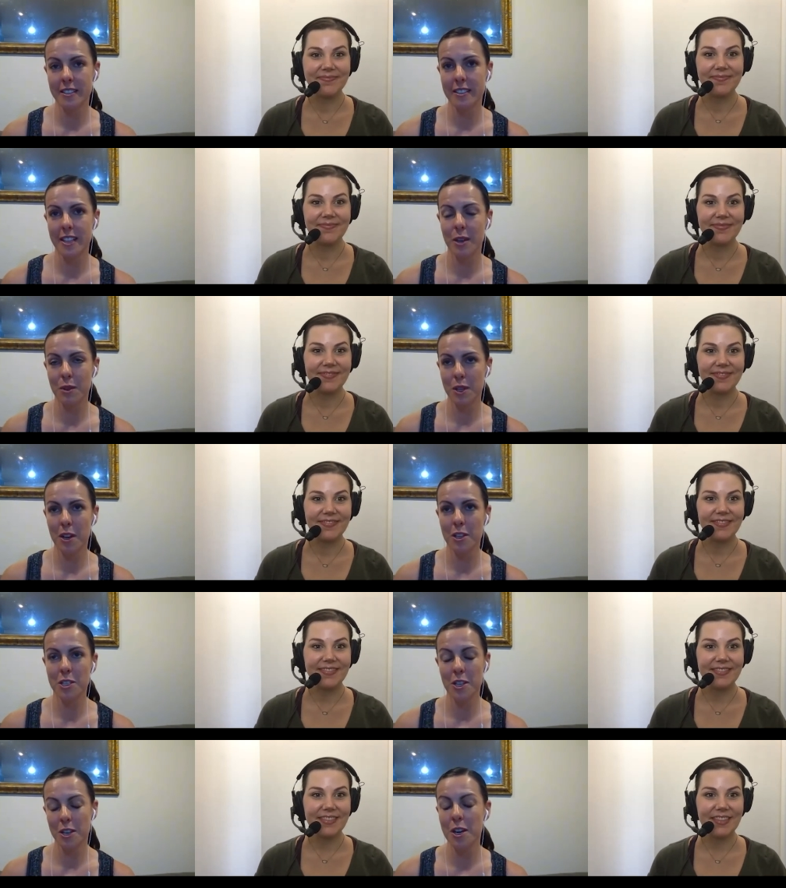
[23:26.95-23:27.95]

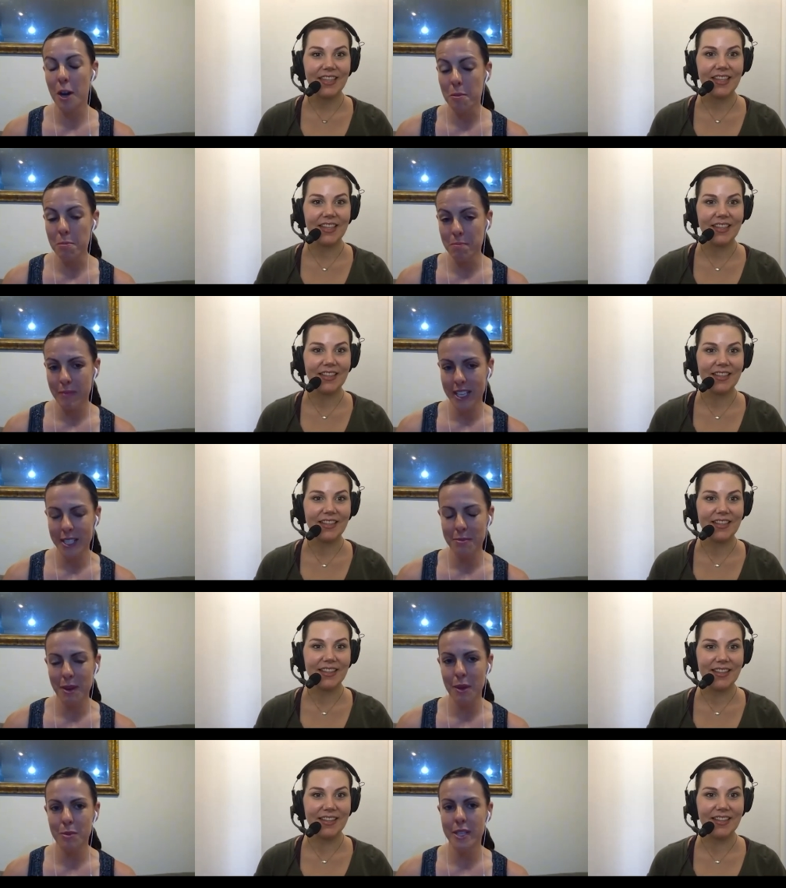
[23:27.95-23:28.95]
Speaker 1: healthcoach.com is my
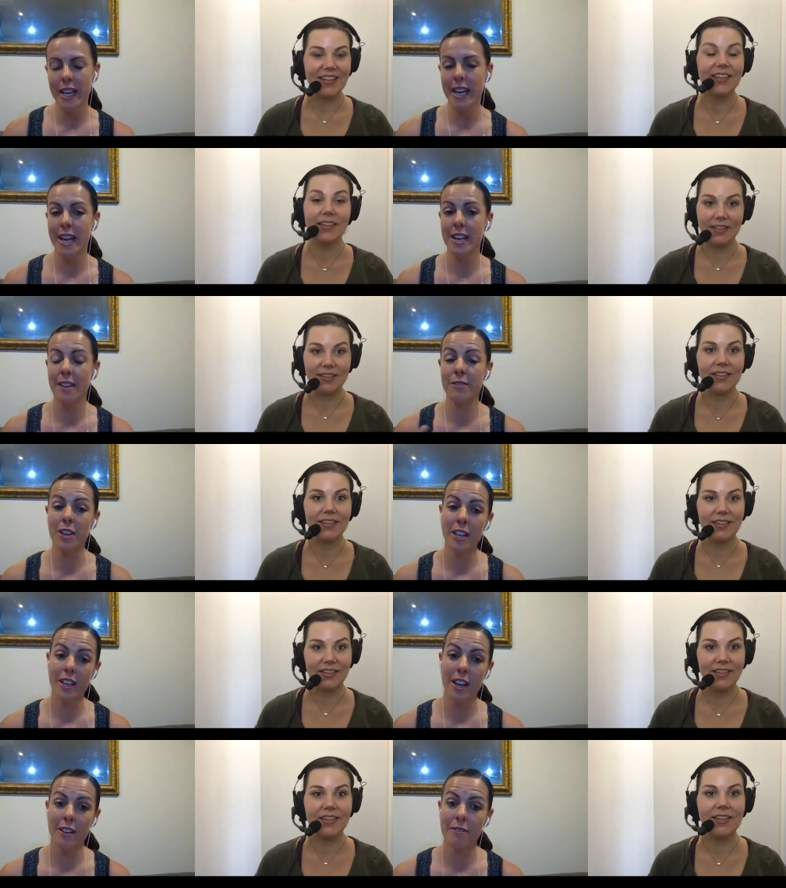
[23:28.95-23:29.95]
website and i've got
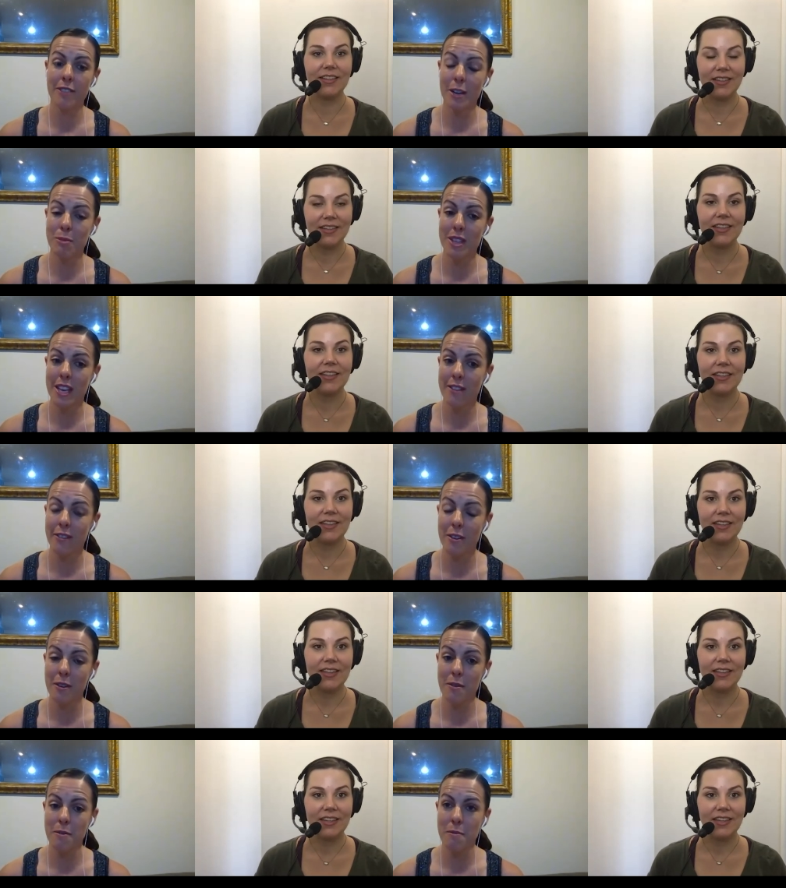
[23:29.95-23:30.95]
a freebie there
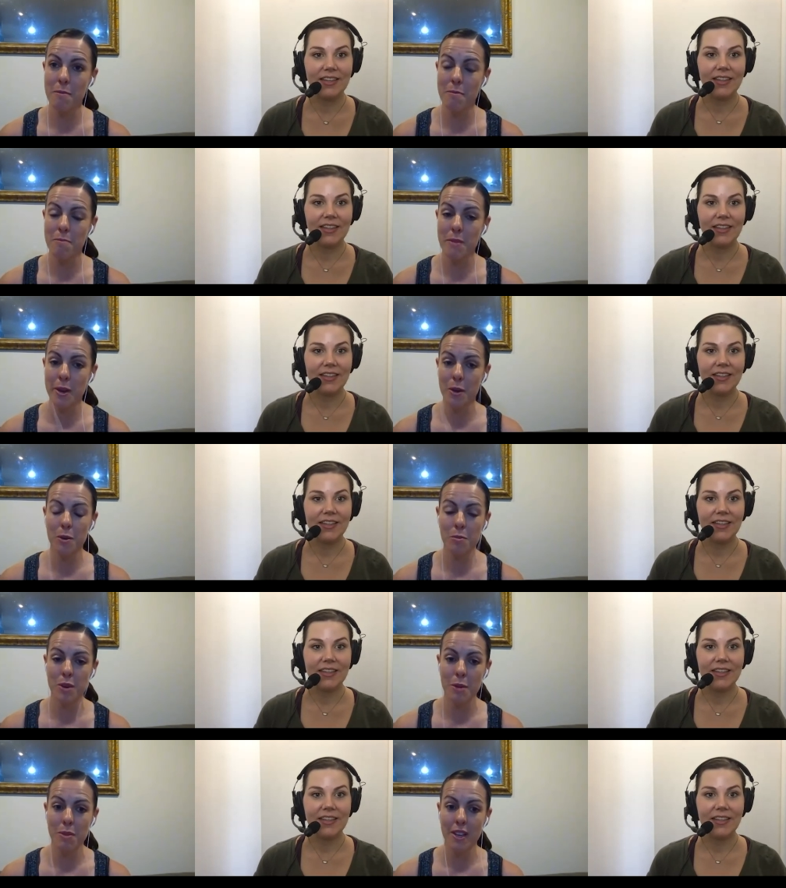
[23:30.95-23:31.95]
for meal
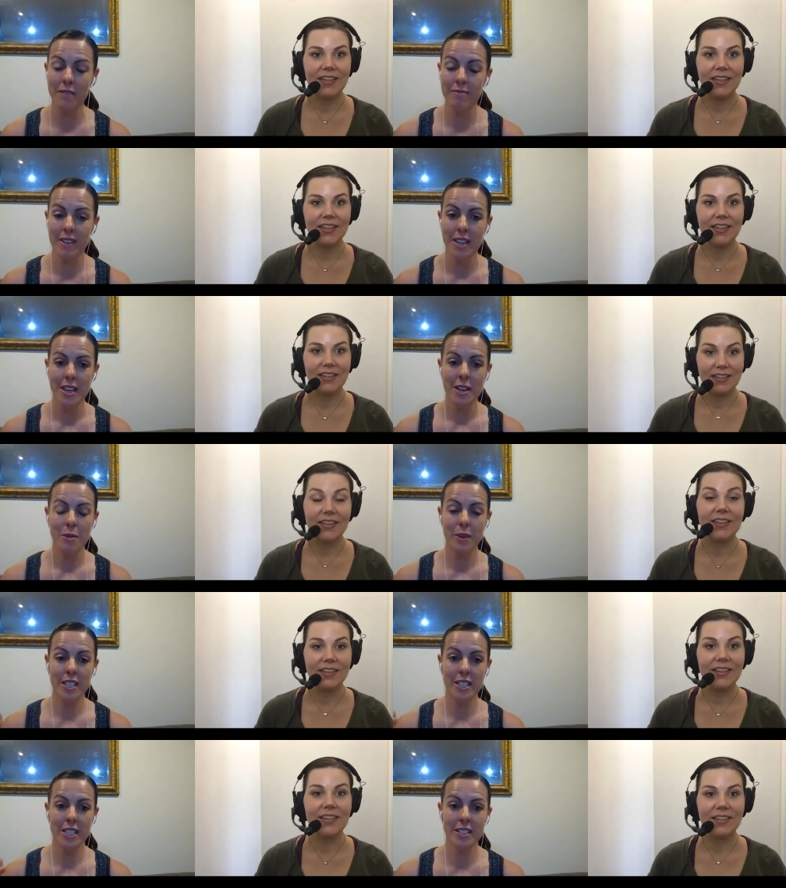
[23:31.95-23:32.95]
prepping
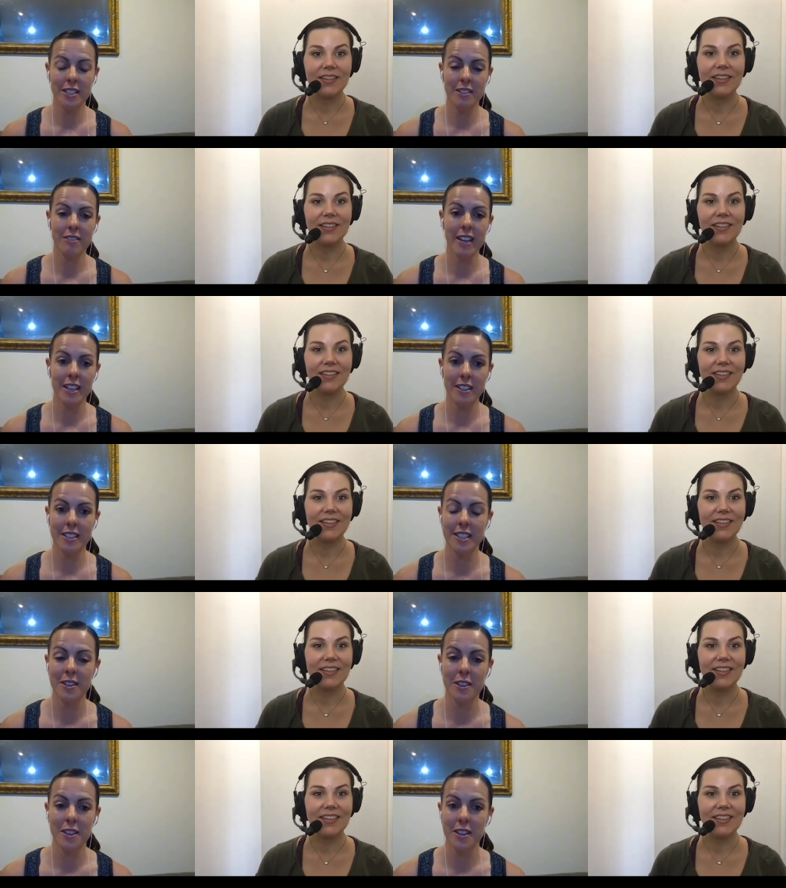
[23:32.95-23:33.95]
which is great because i
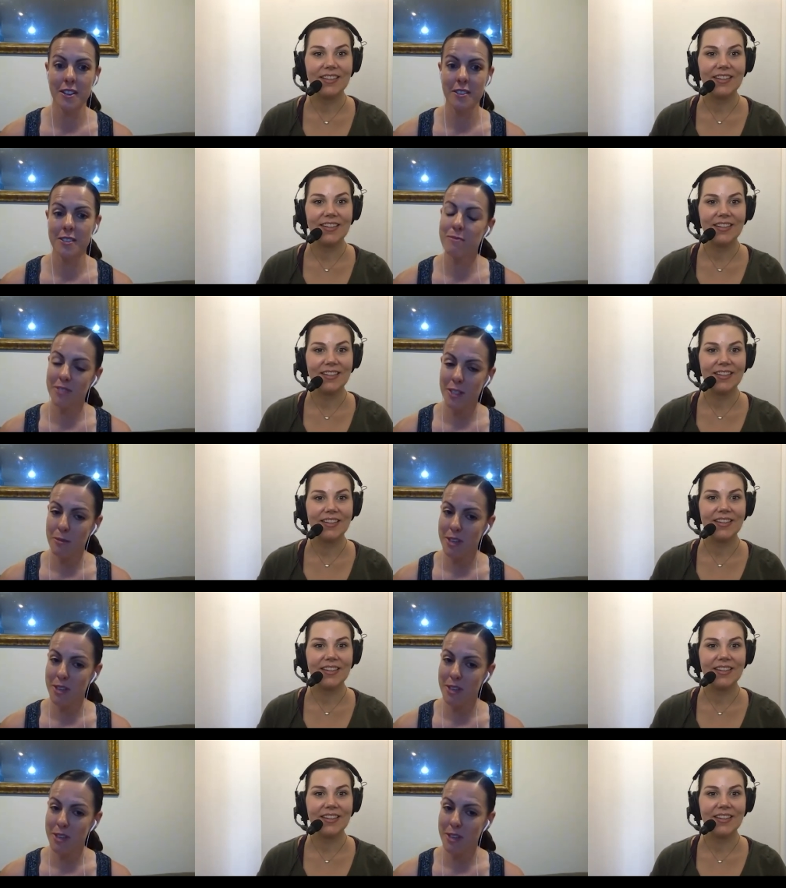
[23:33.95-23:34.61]
know that so many